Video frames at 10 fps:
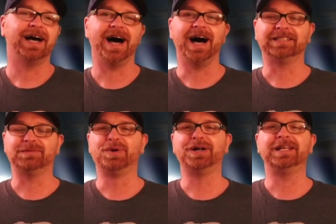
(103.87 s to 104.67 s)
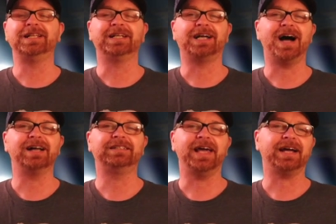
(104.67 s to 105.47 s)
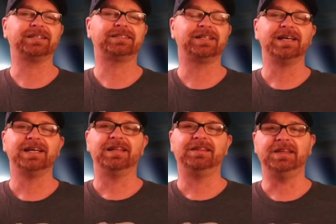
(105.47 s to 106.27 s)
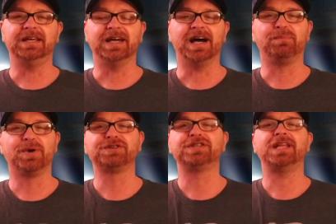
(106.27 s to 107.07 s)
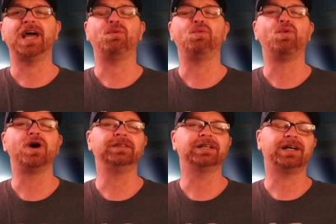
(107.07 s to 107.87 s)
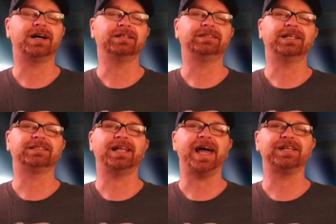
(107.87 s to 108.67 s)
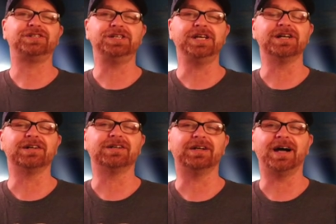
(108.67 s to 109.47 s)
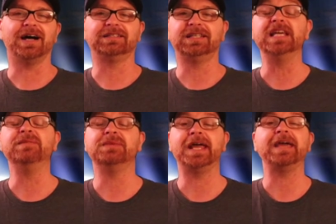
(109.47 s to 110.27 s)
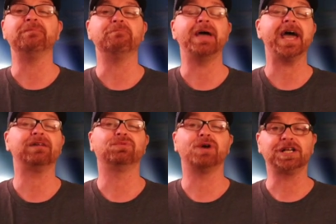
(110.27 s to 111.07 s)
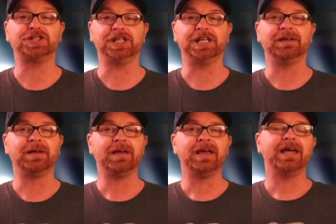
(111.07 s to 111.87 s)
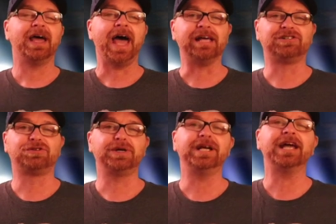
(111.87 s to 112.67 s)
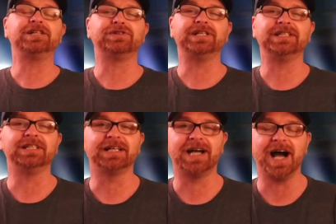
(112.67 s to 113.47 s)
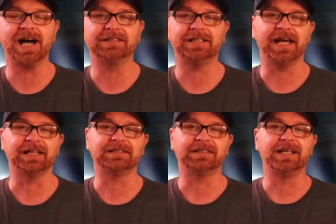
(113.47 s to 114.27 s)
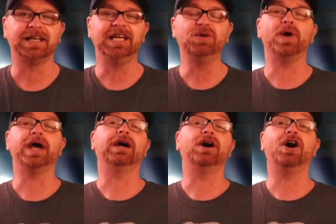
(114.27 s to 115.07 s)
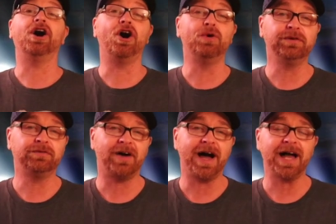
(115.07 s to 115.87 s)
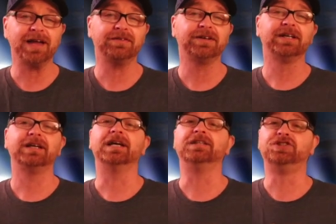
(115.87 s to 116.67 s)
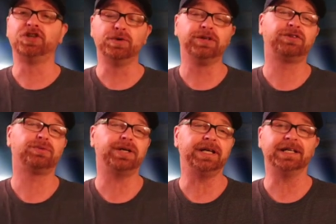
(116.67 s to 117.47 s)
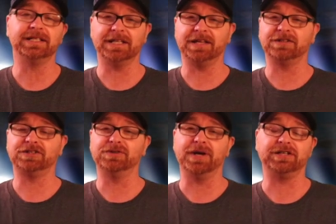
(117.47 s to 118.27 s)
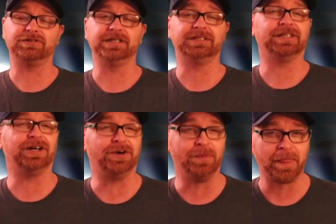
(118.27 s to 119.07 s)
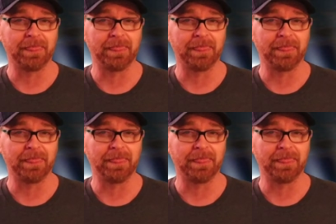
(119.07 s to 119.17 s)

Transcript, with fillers: Uh, to put it into context, the uh, person that won the contest last year, uh, team name Mad Russian, has three entries in the contest. He went 0 and 5 and 2 and 3 in his other two entries. So,